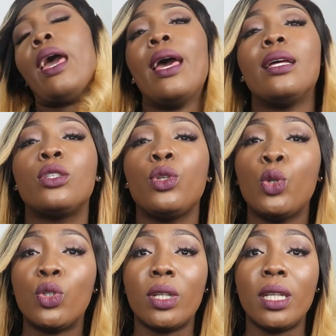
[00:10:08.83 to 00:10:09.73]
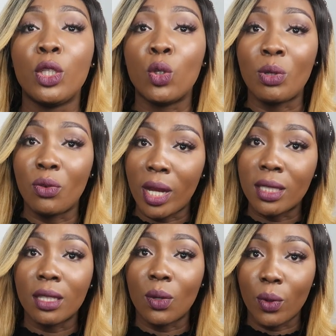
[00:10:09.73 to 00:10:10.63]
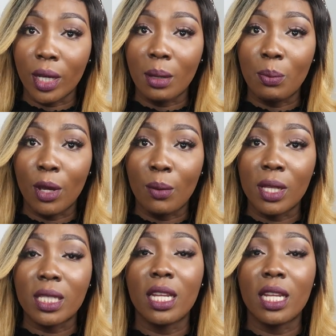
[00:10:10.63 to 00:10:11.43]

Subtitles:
And usually you'll be granted the working permit.